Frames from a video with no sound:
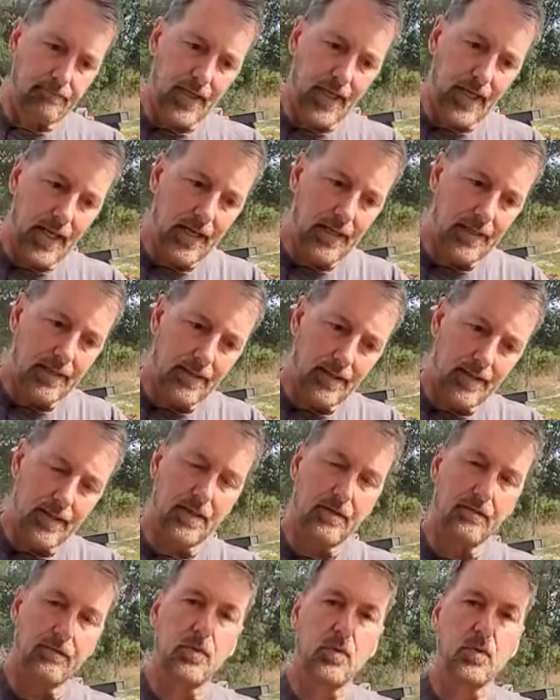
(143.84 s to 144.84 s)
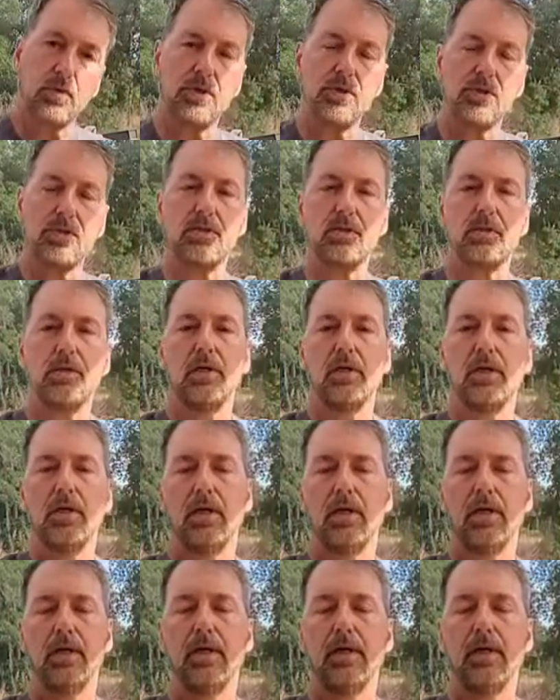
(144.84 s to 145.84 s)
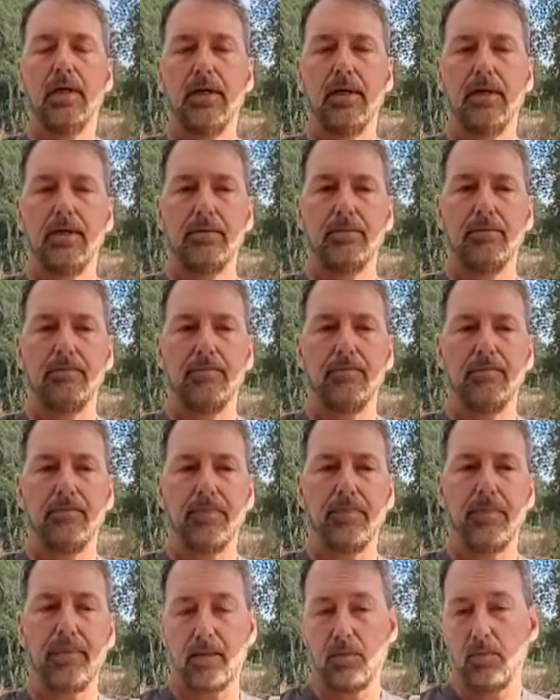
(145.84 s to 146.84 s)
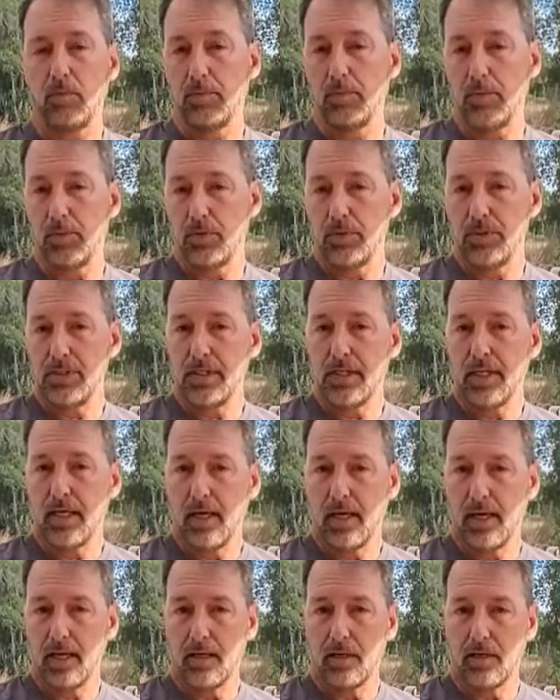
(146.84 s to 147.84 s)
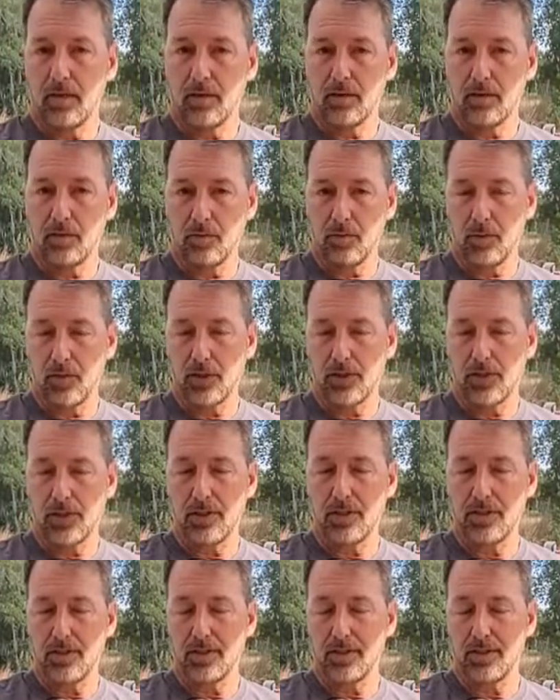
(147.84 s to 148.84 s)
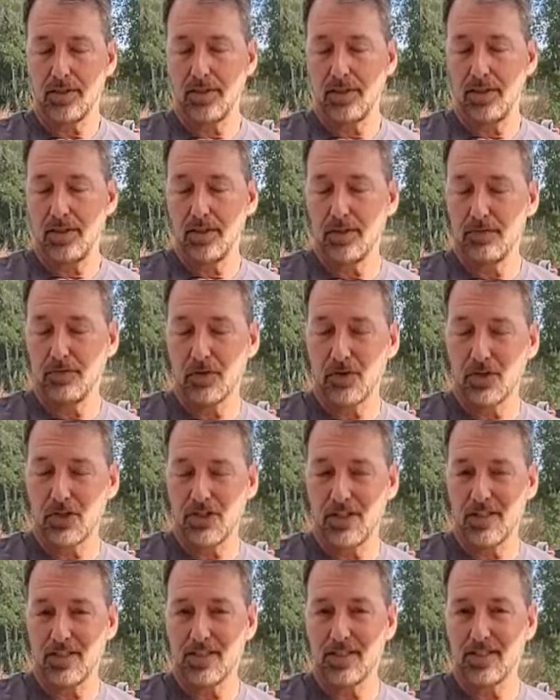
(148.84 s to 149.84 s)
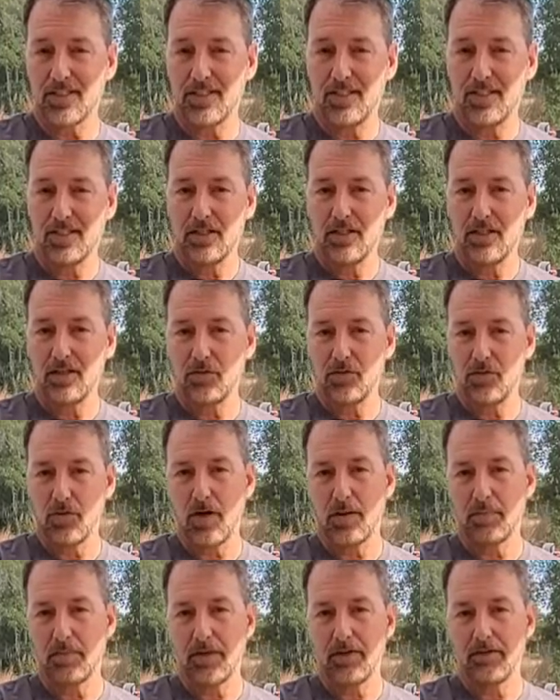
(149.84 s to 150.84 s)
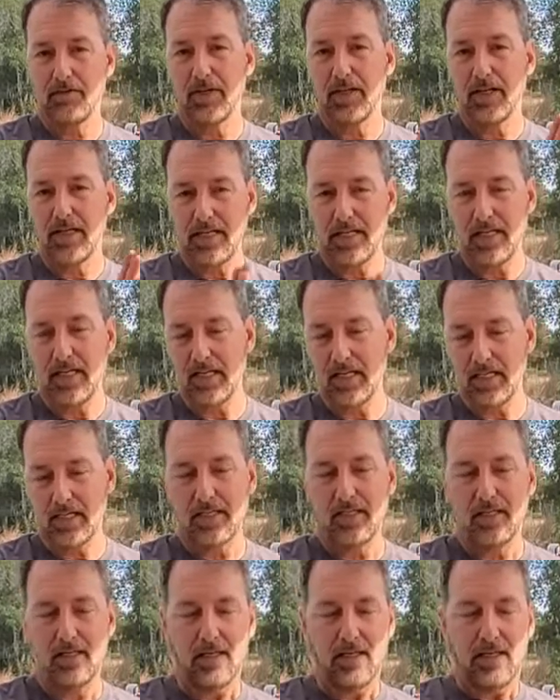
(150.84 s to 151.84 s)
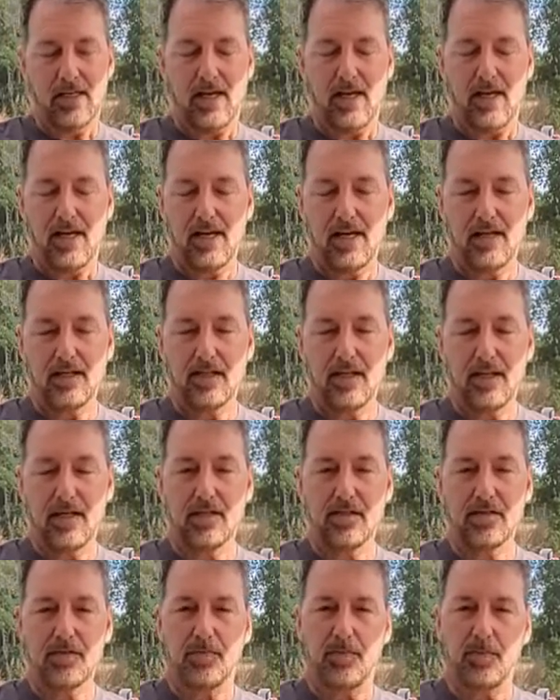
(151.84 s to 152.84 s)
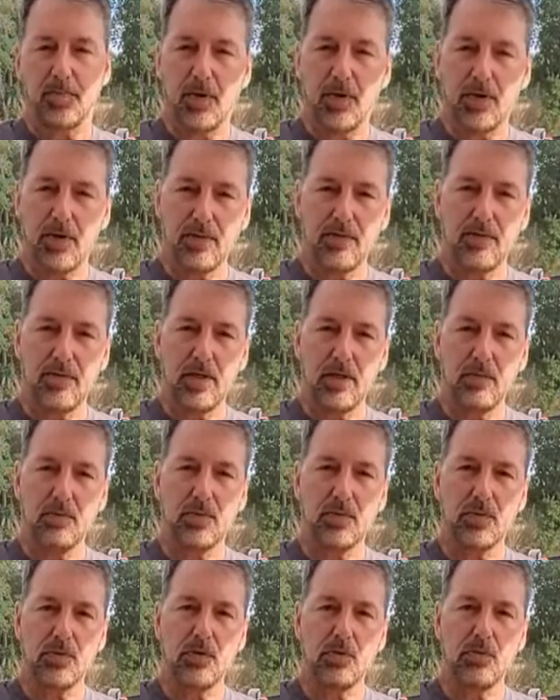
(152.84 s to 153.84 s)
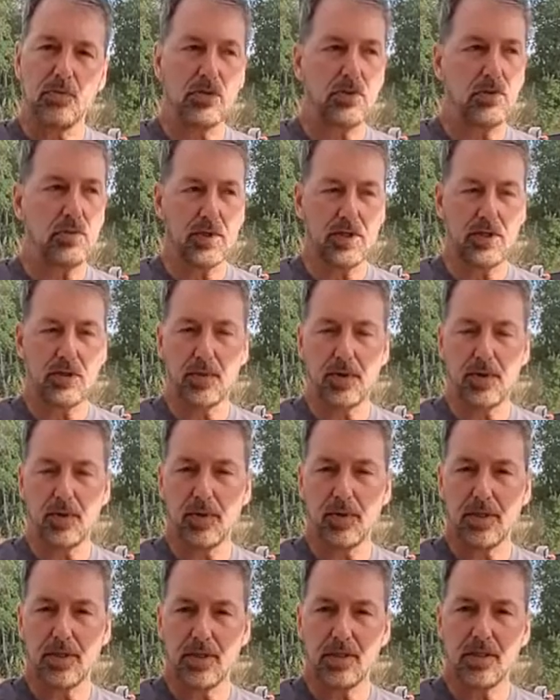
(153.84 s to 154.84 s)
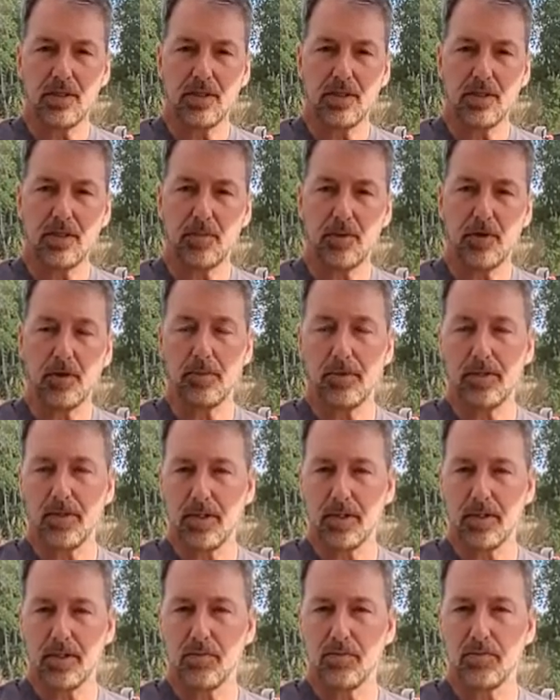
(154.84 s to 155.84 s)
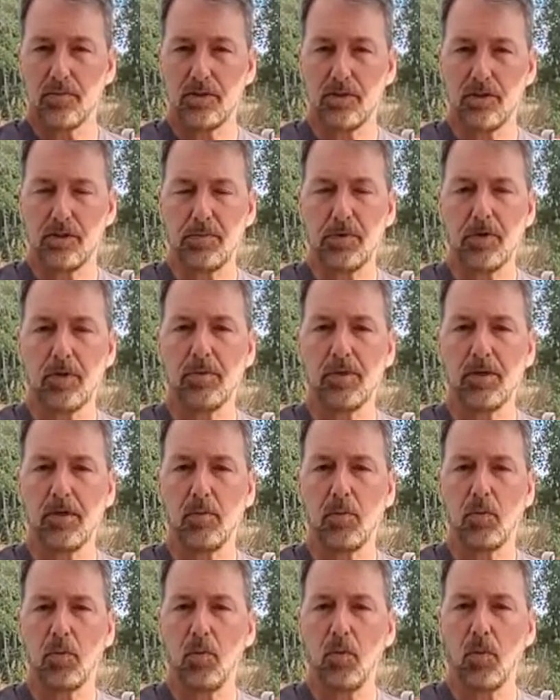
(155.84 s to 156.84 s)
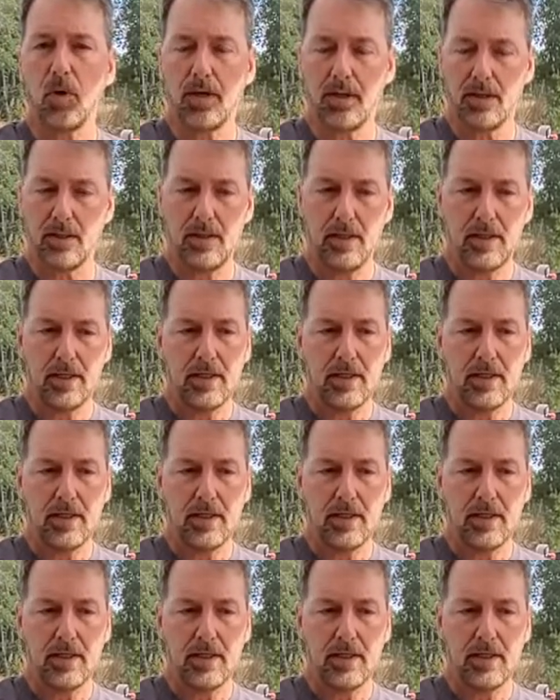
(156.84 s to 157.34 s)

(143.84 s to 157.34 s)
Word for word: And then, of course, um, we brewed DKN, which is, in this version, it's drop Kveik Nate, and that is part of the BrewTubers 2021 yeast experiment. That's experiment number one.